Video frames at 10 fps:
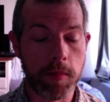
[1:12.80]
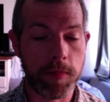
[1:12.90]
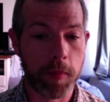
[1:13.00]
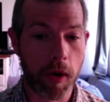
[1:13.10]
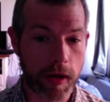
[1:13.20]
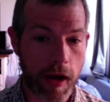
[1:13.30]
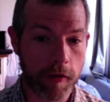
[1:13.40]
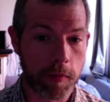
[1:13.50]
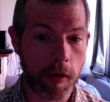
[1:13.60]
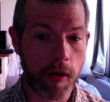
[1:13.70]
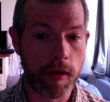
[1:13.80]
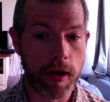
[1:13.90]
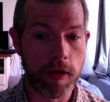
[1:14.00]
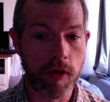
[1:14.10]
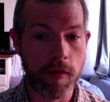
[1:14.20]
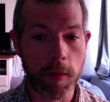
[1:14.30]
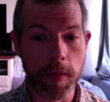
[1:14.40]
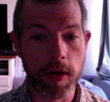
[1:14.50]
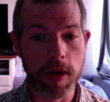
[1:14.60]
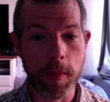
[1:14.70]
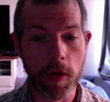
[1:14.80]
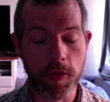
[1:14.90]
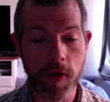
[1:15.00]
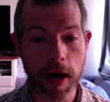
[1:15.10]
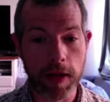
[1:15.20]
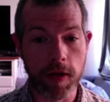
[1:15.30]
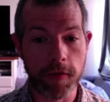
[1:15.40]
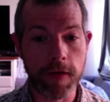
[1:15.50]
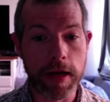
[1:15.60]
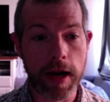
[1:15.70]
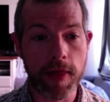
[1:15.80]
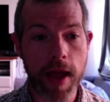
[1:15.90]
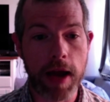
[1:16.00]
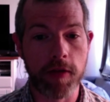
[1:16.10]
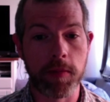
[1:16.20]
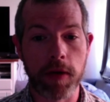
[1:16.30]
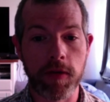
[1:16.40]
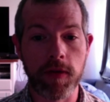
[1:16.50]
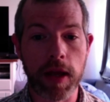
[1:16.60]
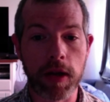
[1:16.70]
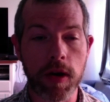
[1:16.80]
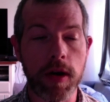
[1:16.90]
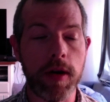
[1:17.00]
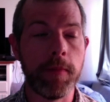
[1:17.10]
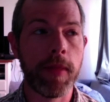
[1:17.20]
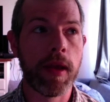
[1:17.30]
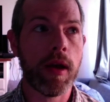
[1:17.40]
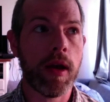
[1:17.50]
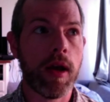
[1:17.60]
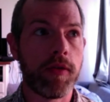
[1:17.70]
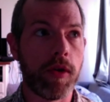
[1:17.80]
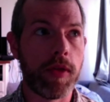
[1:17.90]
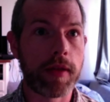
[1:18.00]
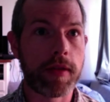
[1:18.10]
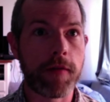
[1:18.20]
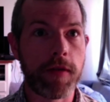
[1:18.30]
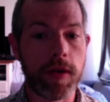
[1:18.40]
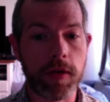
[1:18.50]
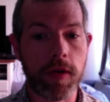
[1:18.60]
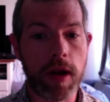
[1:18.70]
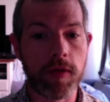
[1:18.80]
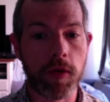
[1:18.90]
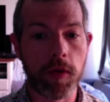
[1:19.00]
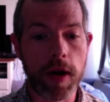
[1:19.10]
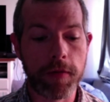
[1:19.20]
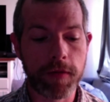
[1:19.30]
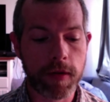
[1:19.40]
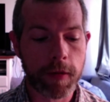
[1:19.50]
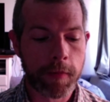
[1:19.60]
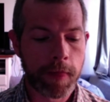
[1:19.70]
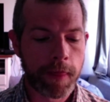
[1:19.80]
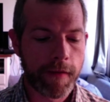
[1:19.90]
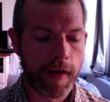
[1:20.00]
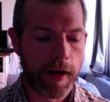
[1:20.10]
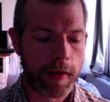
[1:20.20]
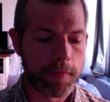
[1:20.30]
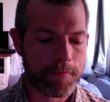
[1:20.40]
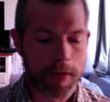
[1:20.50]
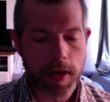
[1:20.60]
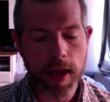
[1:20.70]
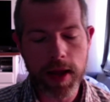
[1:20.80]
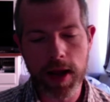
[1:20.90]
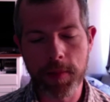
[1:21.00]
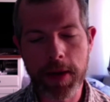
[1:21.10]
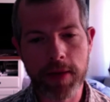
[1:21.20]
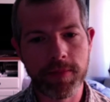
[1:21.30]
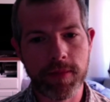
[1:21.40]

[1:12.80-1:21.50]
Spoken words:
Mark Esper and General Milley both dragging their feet on that as much as they could. So that definitely creates a rift. But hey, I mean,